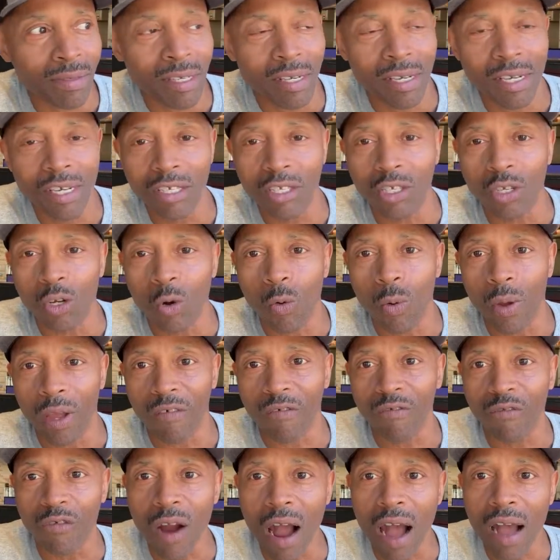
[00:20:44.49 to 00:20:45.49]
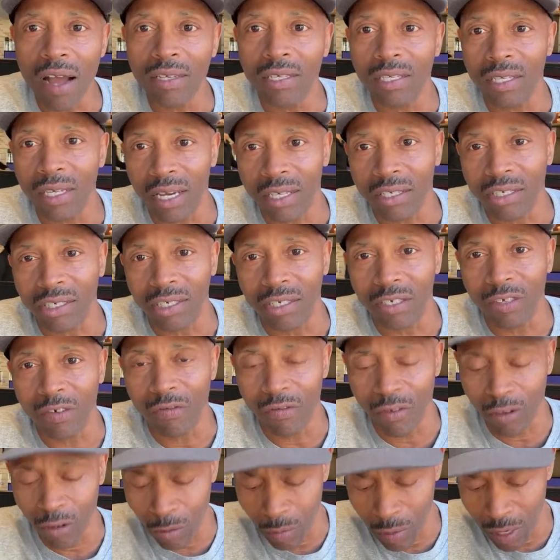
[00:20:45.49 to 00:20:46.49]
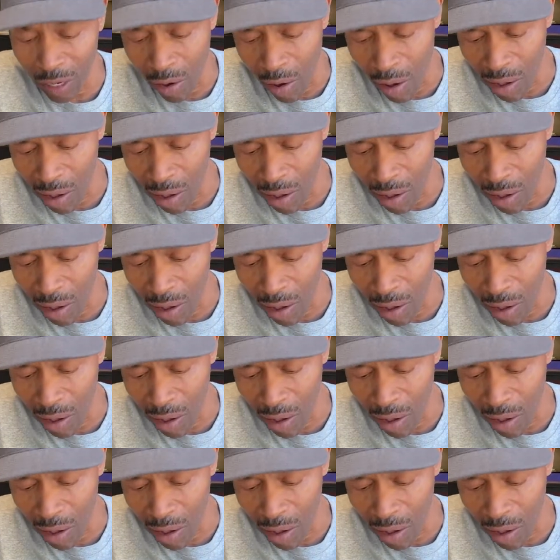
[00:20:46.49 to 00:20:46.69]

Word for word: here's the quick fry section. You feel me?